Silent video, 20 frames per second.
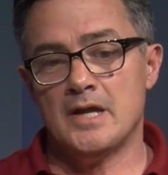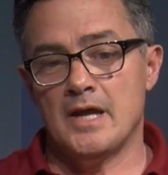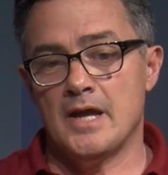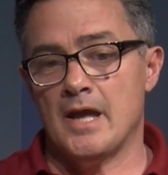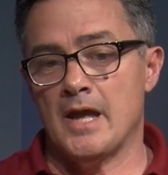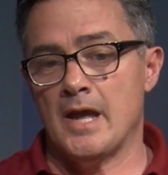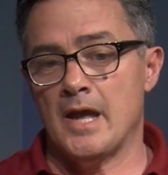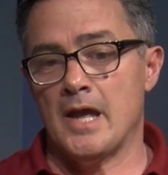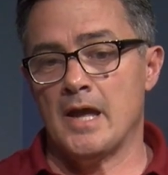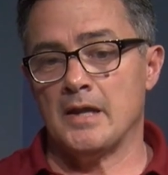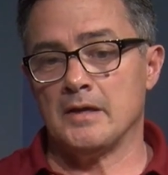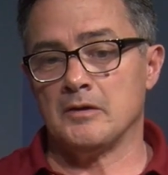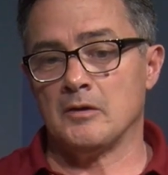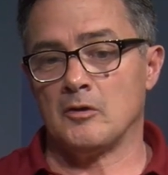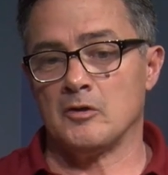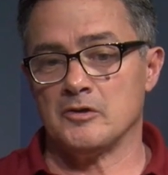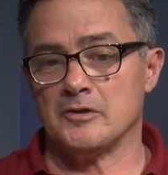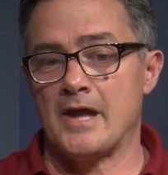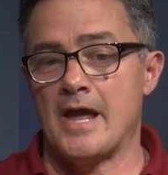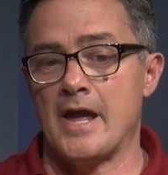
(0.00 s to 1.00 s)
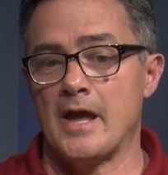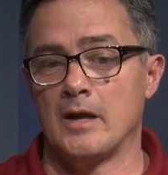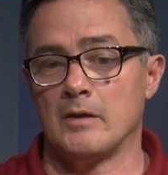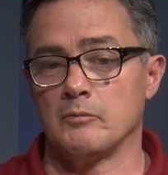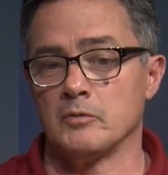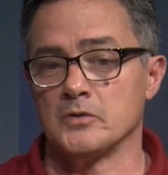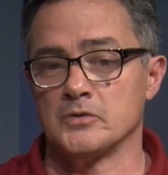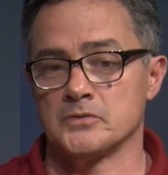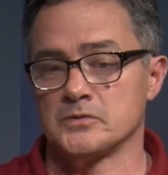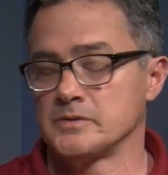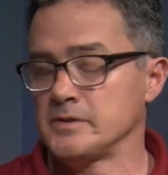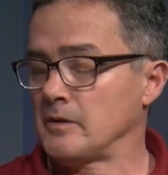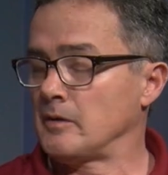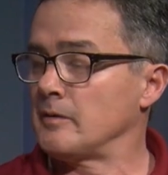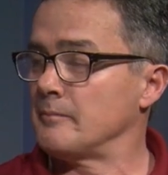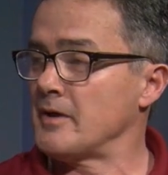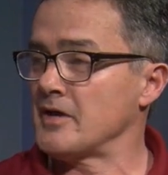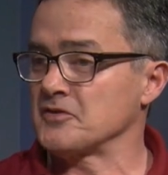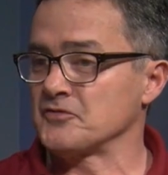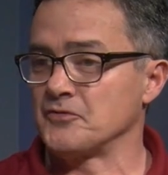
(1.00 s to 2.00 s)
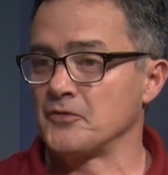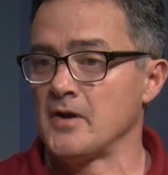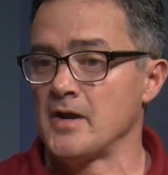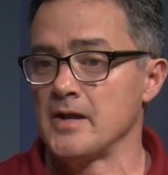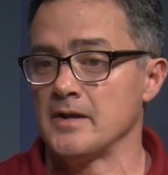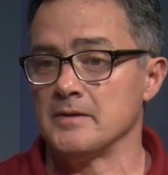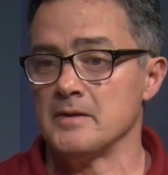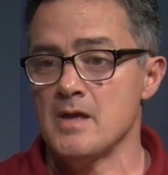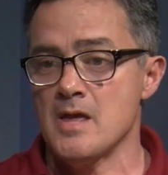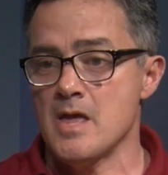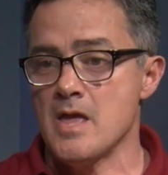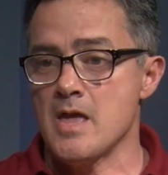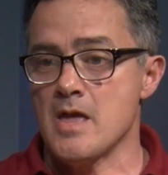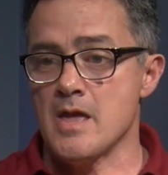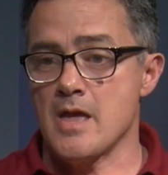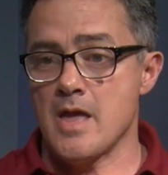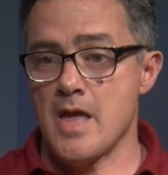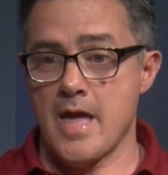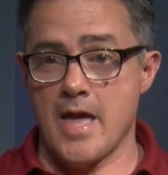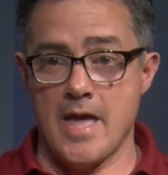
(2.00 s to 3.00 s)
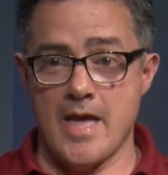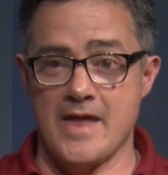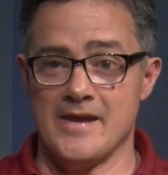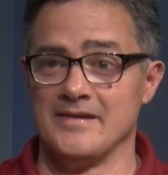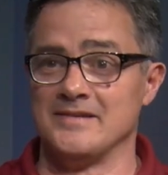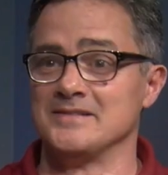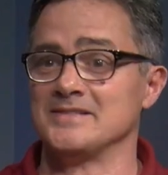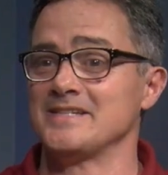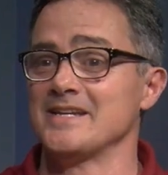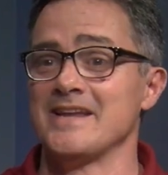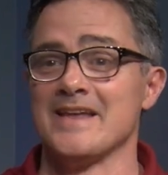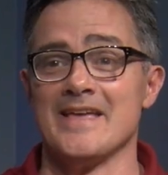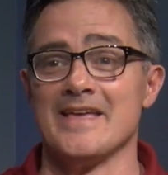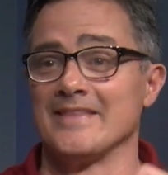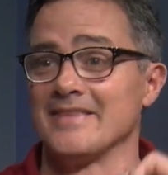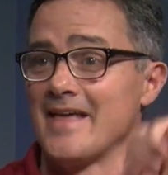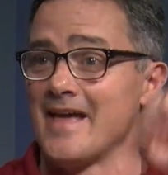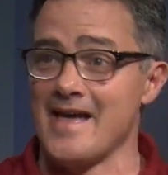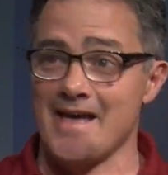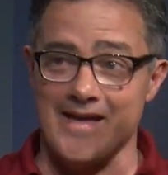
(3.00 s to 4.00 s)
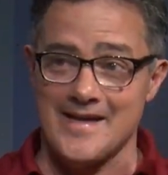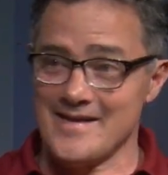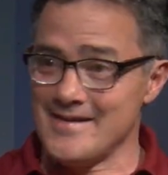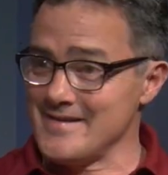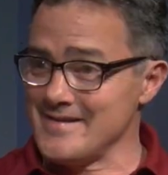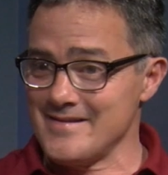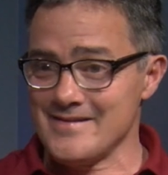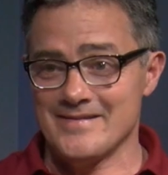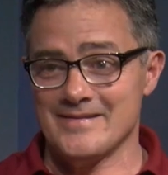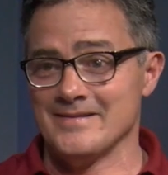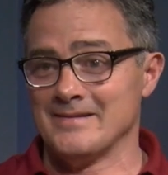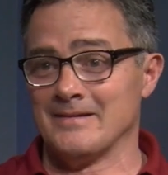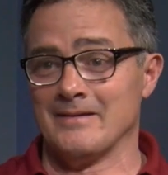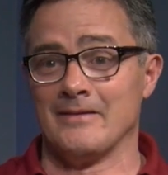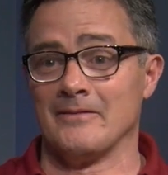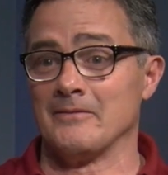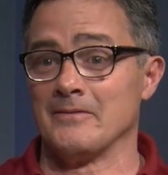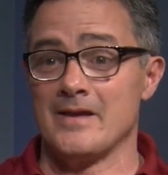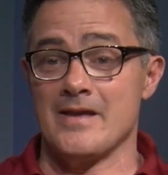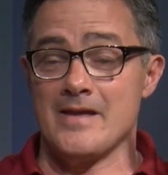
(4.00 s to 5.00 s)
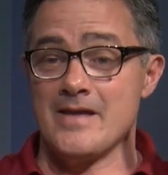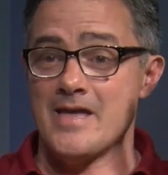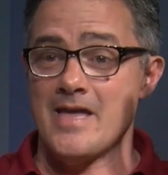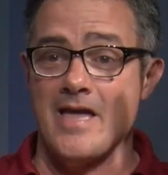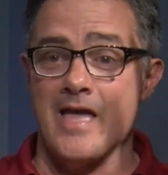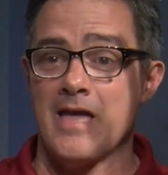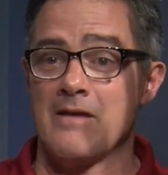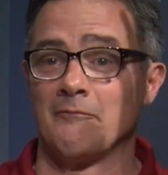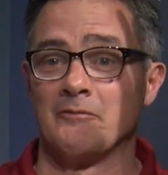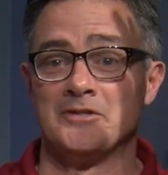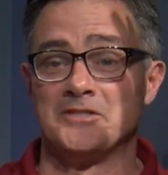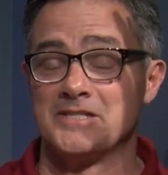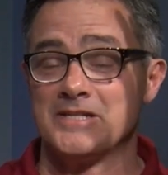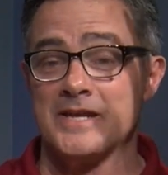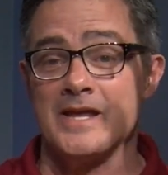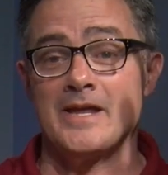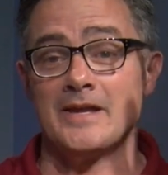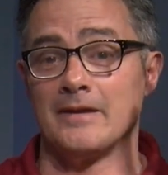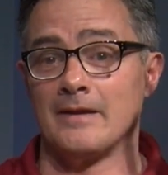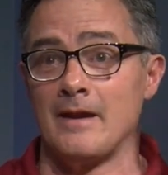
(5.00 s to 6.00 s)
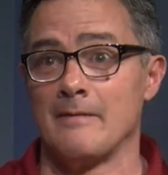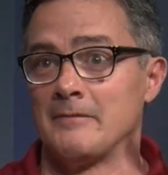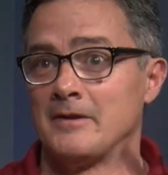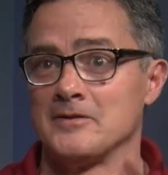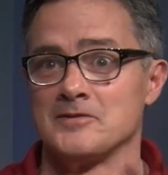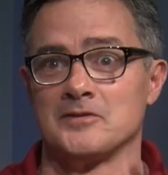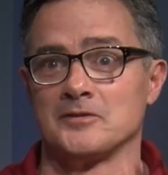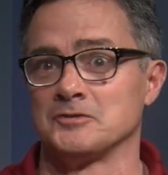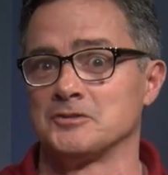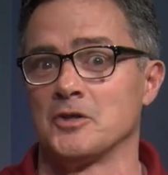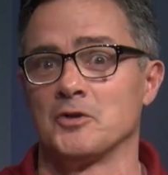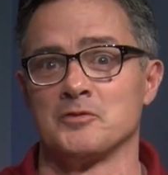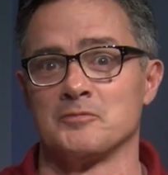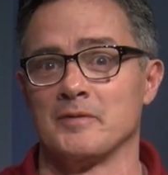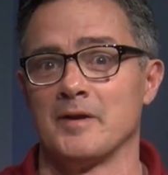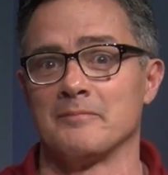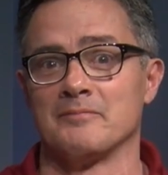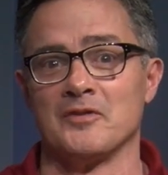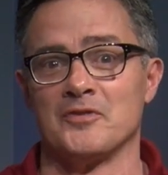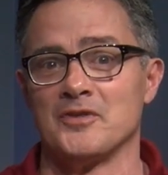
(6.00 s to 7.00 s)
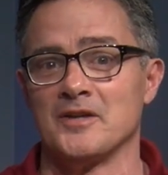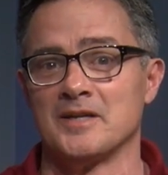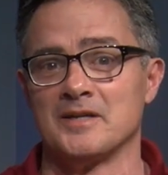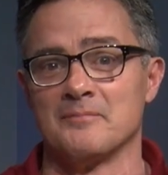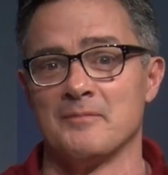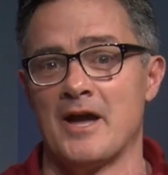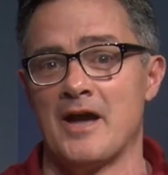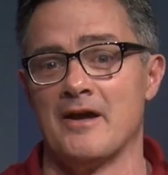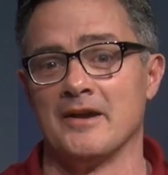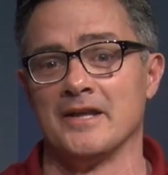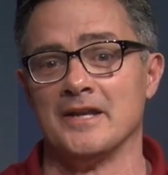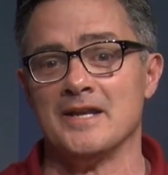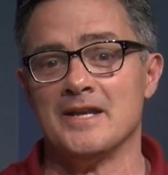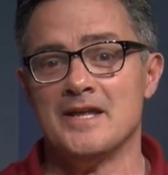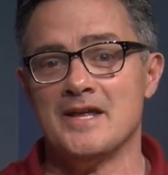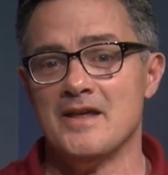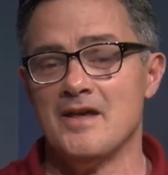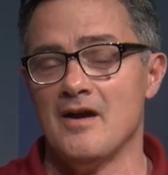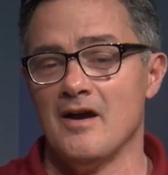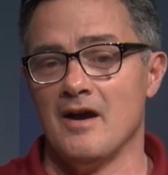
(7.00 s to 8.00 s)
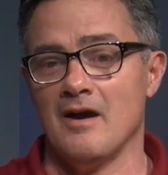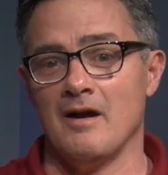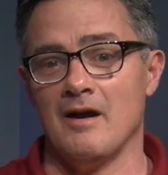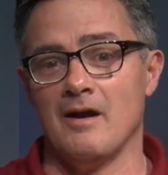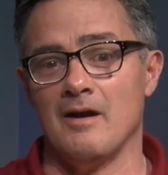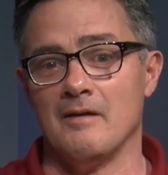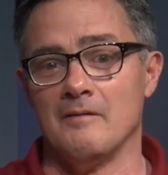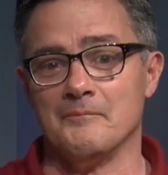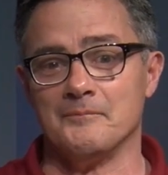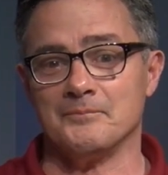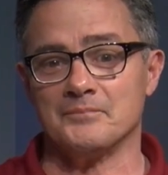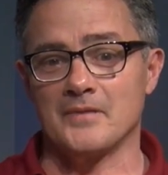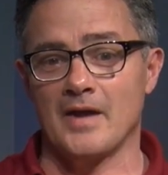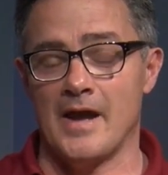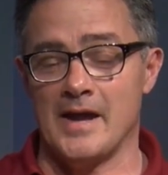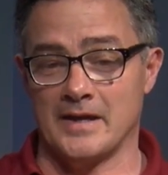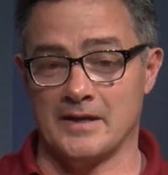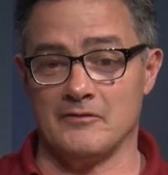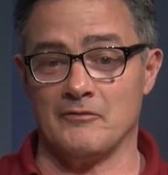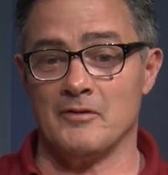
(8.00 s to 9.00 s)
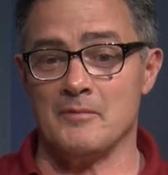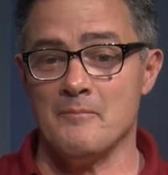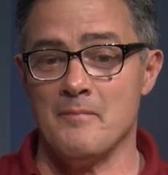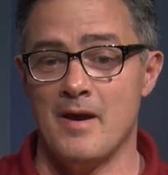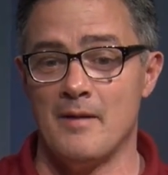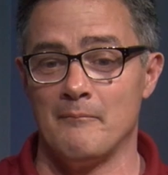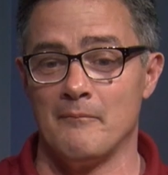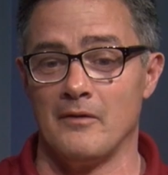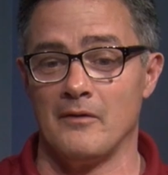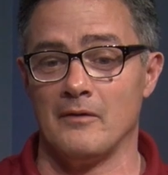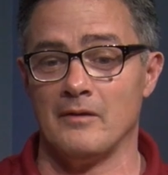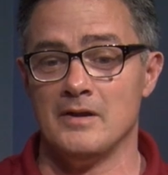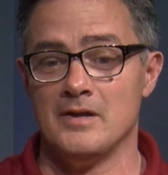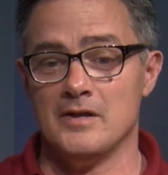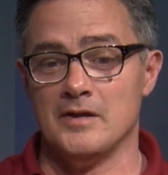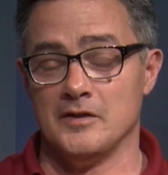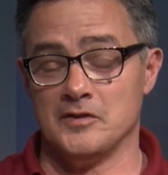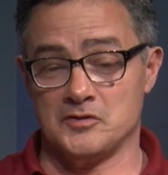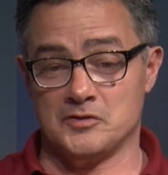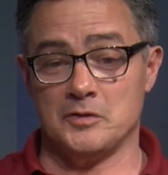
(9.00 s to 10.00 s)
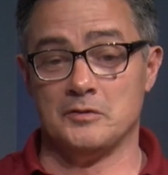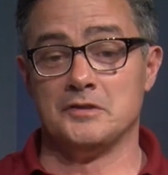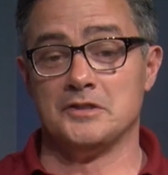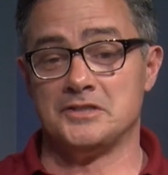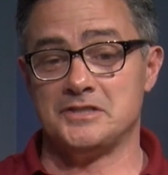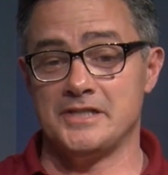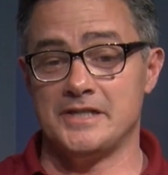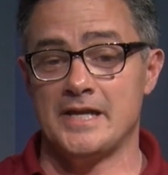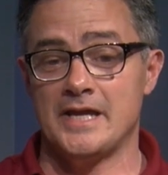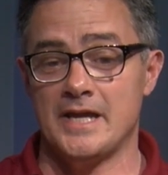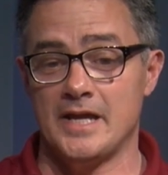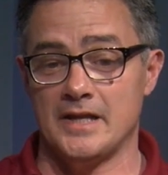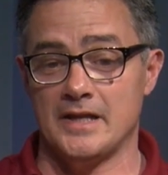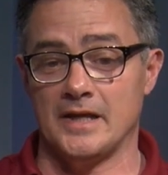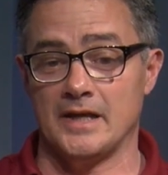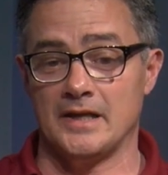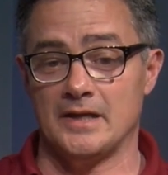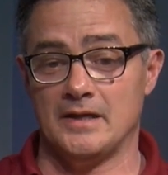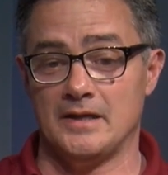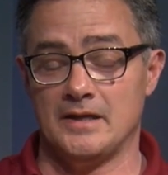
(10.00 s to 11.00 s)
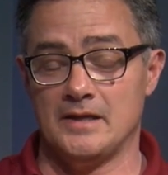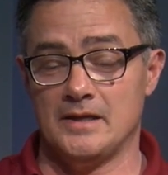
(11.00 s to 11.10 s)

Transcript: And her dad was, her best friend. And she hit that, and when she hit it, it still chokes me up to think about it. I can remember as soon as she hit it,